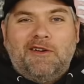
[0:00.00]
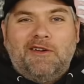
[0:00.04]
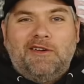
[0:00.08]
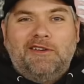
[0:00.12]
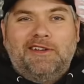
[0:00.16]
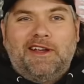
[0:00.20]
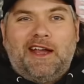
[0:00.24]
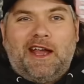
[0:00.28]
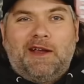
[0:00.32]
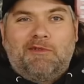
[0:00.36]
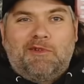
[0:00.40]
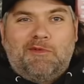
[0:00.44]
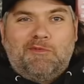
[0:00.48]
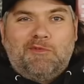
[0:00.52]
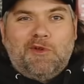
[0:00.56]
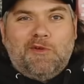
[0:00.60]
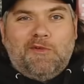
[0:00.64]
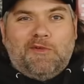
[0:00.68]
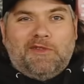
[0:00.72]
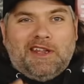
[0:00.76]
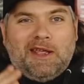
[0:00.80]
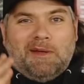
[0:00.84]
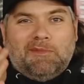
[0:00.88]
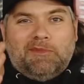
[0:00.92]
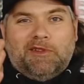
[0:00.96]
on there. We're
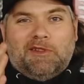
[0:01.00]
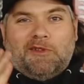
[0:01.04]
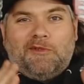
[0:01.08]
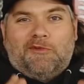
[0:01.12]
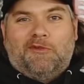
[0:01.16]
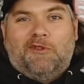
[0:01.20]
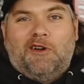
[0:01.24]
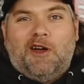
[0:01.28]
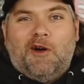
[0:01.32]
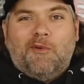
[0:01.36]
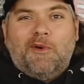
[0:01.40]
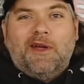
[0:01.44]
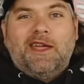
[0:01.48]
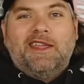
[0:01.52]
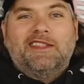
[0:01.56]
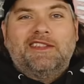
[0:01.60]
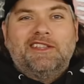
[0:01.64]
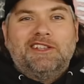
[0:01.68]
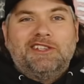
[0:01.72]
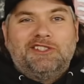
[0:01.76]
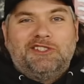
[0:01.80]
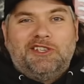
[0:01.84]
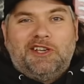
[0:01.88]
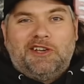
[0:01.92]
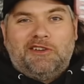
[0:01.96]
moving them to the front wing
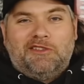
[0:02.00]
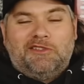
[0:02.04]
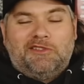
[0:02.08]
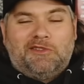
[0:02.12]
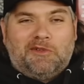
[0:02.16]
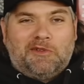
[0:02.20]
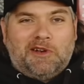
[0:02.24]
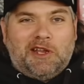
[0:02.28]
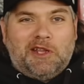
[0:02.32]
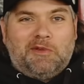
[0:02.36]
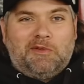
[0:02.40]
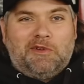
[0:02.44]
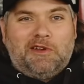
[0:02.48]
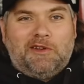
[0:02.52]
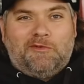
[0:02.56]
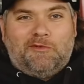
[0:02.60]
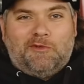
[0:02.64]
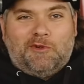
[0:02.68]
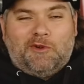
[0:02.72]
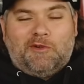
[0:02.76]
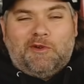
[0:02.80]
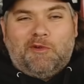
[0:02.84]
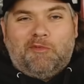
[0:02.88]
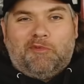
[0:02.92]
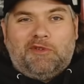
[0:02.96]
this year in
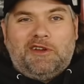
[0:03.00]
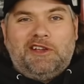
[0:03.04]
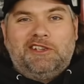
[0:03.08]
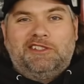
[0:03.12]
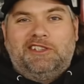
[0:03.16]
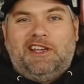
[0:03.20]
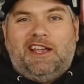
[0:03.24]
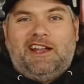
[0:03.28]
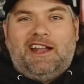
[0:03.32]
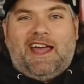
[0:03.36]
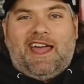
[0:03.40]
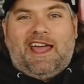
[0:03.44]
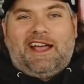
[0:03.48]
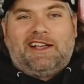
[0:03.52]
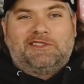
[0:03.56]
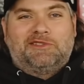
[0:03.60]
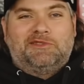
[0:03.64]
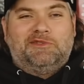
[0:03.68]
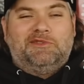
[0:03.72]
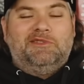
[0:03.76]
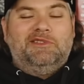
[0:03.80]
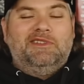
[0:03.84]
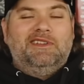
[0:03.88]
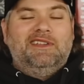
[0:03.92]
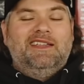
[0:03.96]
2024. We appreciate
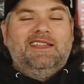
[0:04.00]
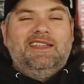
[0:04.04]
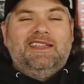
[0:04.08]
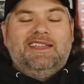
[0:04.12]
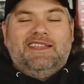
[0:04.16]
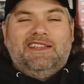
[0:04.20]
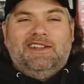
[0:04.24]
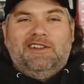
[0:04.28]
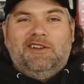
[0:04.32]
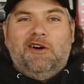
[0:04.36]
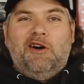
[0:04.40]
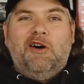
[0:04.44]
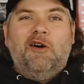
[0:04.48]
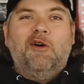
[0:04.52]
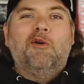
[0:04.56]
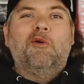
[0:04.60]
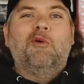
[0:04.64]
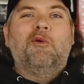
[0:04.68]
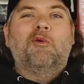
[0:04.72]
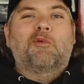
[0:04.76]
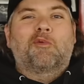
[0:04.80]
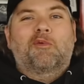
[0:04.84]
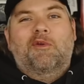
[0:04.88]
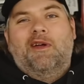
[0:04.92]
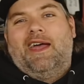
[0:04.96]
Axel and the
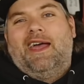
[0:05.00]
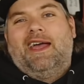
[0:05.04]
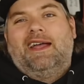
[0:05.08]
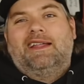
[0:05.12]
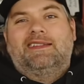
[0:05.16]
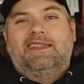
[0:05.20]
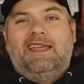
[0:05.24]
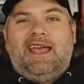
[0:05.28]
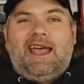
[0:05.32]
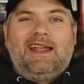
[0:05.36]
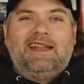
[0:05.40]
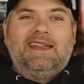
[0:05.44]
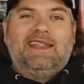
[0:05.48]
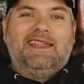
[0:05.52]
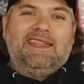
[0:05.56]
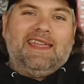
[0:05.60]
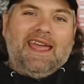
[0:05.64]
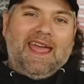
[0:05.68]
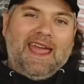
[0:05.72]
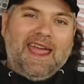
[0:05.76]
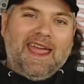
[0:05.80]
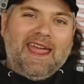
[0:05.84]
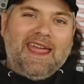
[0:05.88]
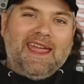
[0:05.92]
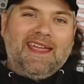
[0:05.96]
whole Rack Daddy
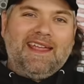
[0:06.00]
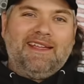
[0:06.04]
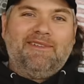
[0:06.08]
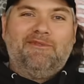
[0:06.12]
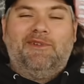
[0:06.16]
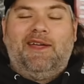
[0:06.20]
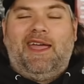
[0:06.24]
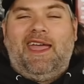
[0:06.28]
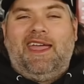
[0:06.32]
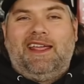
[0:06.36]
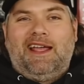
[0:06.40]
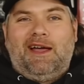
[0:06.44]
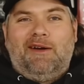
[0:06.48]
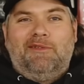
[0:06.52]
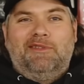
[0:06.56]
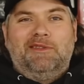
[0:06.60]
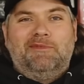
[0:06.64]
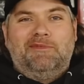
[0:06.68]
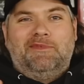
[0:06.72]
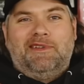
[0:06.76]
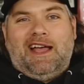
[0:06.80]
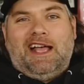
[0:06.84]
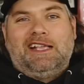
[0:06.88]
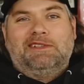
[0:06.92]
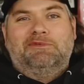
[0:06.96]
gang. We hang out with
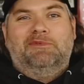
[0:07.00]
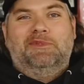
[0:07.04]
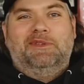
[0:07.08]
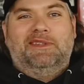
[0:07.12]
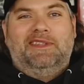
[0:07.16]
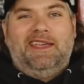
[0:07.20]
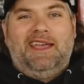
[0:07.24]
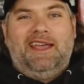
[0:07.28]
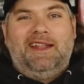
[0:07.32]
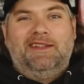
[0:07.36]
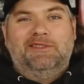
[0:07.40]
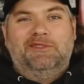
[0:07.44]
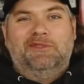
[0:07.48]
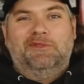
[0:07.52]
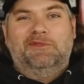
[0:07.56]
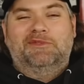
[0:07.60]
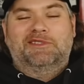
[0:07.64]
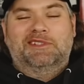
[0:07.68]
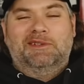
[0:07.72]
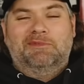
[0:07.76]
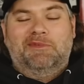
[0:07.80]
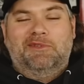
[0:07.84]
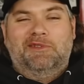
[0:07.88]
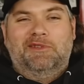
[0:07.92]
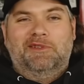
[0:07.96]
them guys when we can, do
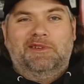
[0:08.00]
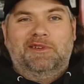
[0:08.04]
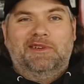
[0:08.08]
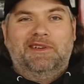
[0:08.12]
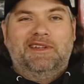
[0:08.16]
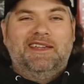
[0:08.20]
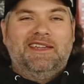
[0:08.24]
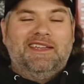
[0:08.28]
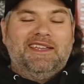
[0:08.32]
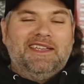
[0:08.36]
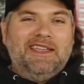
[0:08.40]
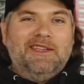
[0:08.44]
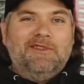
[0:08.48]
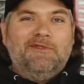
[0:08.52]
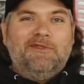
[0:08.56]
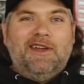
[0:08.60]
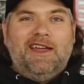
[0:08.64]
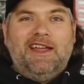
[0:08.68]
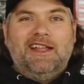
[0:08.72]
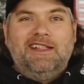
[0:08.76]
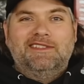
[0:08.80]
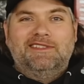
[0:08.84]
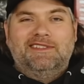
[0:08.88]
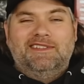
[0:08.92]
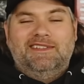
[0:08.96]
some of their
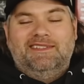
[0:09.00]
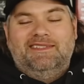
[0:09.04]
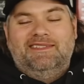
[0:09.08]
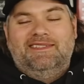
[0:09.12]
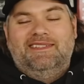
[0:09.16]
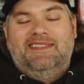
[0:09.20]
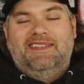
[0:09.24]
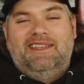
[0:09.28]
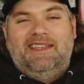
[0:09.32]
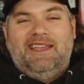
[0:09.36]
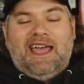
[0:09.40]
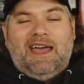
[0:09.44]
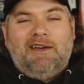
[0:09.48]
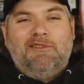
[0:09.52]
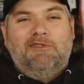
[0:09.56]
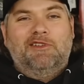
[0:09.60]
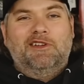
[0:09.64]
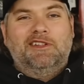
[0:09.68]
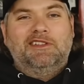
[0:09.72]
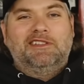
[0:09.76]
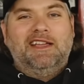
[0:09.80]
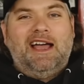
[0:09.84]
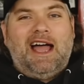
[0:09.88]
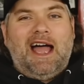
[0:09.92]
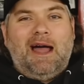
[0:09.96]
events, and have a
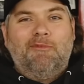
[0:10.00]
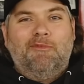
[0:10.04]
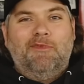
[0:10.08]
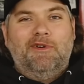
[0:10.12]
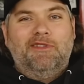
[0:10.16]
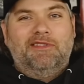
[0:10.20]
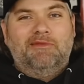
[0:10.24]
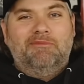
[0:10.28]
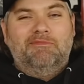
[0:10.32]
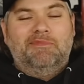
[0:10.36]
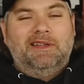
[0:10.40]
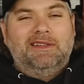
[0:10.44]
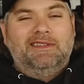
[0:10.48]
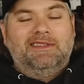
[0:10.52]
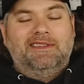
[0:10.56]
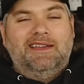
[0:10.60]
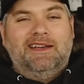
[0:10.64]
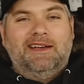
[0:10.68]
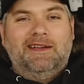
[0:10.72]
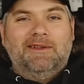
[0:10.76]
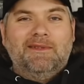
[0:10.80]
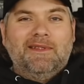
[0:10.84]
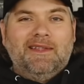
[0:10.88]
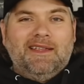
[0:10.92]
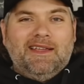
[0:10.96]
good time with them. But
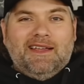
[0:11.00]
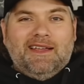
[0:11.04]
the